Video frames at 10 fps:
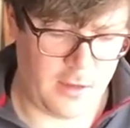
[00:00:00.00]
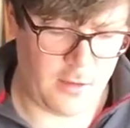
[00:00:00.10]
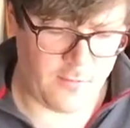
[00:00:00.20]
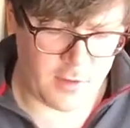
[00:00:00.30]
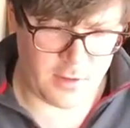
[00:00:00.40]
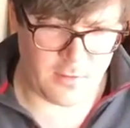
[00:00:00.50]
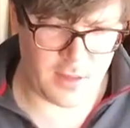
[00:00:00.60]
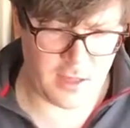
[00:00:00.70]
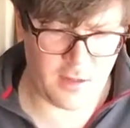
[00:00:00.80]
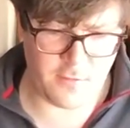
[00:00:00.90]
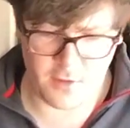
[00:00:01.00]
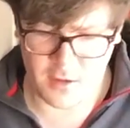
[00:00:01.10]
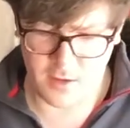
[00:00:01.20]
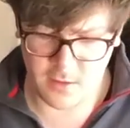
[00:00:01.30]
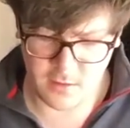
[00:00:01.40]
It's got a very sort of
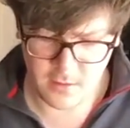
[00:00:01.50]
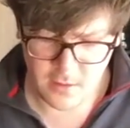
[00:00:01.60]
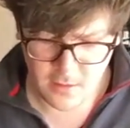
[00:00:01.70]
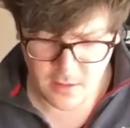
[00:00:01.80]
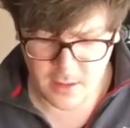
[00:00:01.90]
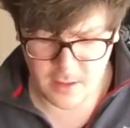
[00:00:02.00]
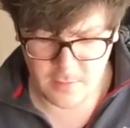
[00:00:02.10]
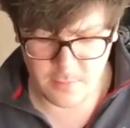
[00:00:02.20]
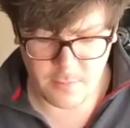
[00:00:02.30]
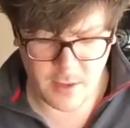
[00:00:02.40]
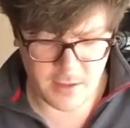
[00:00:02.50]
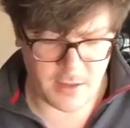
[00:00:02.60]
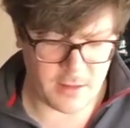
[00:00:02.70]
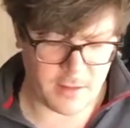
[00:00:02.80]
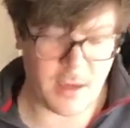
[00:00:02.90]
satisfying
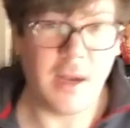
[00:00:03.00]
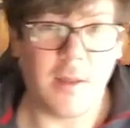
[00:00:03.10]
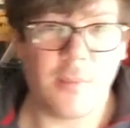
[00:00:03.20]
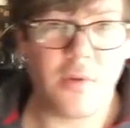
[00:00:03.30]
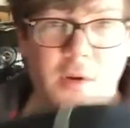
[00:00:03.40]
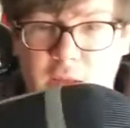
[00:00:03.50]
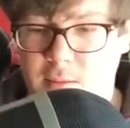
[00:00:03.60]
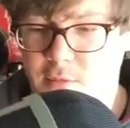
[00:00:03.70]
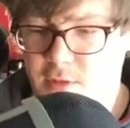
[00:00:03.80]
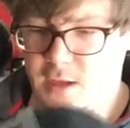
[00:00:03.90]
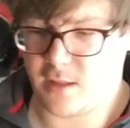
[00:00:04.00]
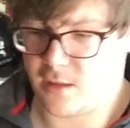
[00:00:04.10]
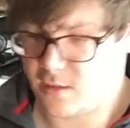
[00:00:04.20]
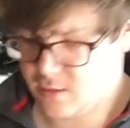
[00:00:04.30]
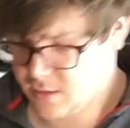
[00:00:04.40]
magnetic clip when it comes together.